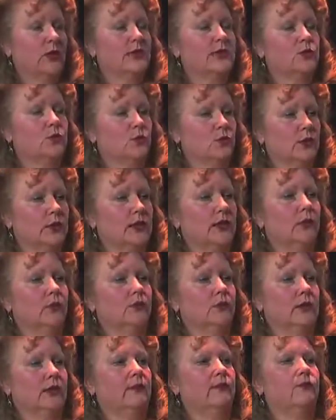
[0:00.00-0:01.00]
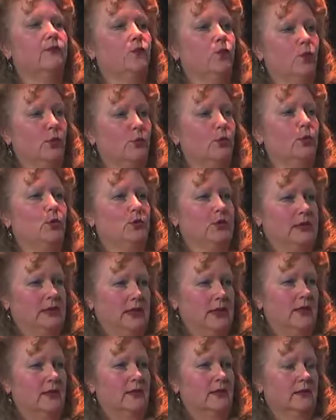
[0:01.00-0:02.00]
it's really only
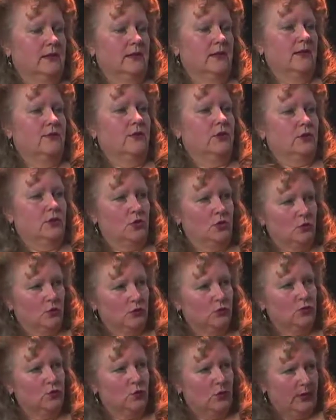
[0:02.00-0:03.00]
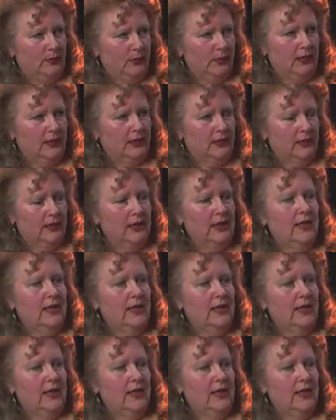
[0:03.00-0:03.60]
4% of the total soybean.